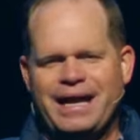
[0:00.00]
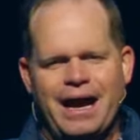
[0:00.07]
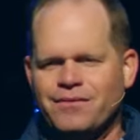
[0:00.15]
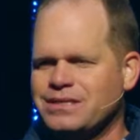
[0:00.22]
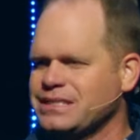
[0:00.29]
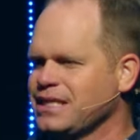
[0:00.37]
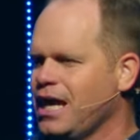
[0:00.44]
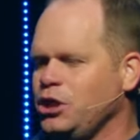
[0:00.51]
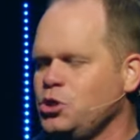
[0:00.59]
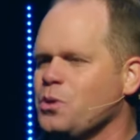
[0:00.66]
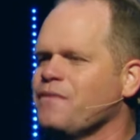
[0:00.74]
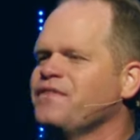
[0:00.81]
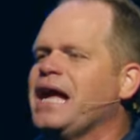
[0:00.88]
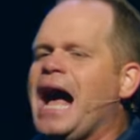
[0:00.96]
I was like, You
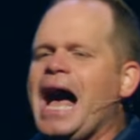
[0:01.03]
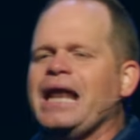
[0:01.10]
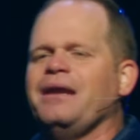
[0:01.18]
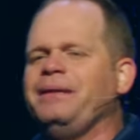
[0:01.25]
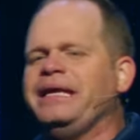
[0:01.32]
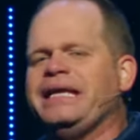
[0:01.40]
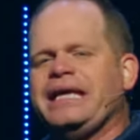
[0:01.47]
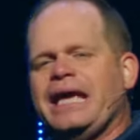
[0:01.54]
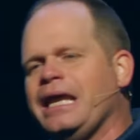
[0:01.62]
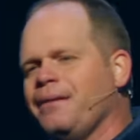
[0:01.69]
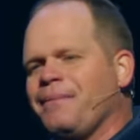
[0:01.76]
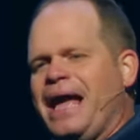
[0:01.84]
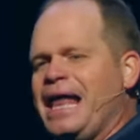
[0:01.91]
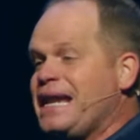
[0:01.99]
have got to be
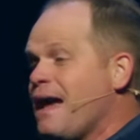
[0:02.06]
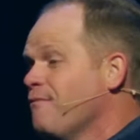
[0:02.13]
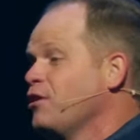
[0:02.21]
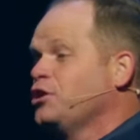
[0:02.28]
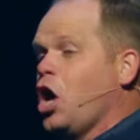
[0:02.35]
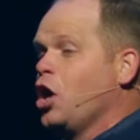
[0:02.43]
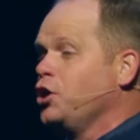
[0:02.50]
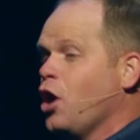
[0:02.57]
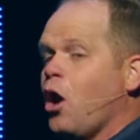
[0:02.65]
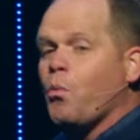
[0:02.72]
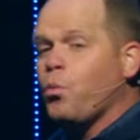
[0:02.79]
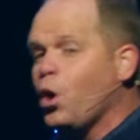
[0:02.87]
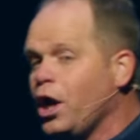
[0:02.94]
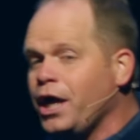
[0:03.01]
kidding me. I never thought y'all
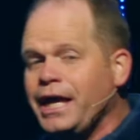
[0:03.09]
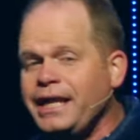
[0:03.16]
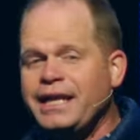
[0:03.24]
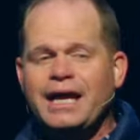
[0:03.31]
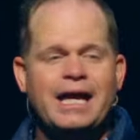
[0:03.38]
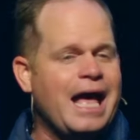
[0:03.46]
would.